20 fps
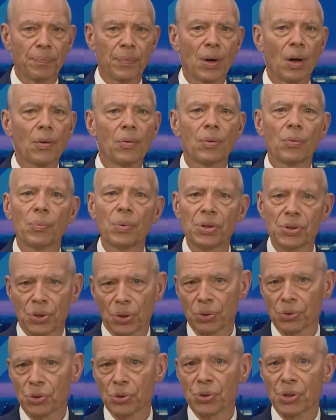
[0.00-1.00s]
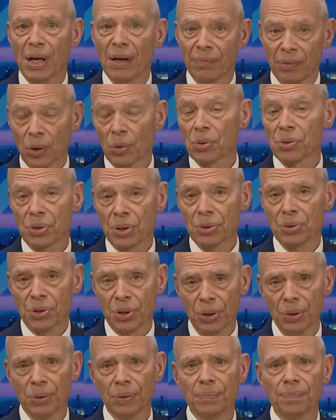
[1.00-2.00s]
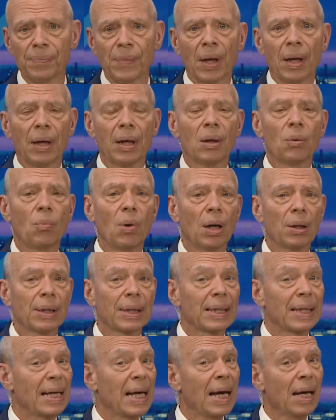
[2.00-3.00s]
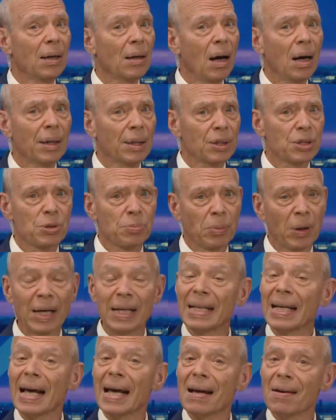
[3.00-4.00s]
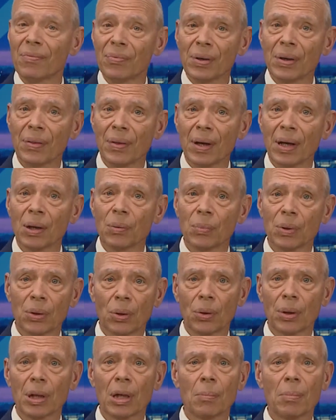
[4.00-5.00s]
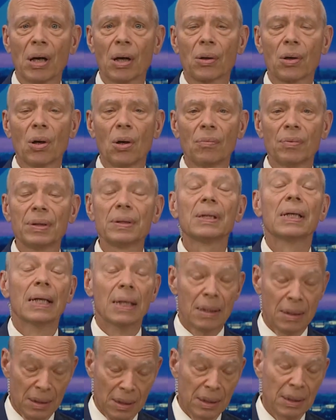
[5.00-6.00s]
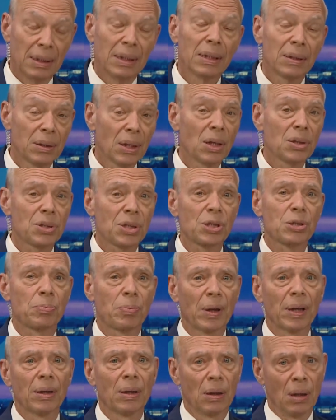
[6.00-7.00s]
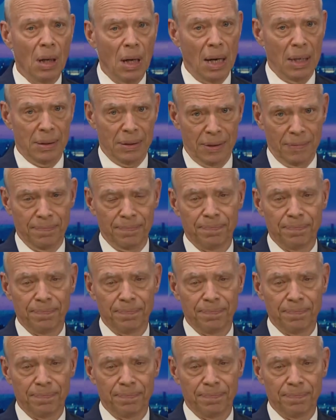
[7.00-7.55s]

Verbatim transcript: Other researchers have noticed it too, and while it cannot explain everything we're learning about COVID, it does explain a lot.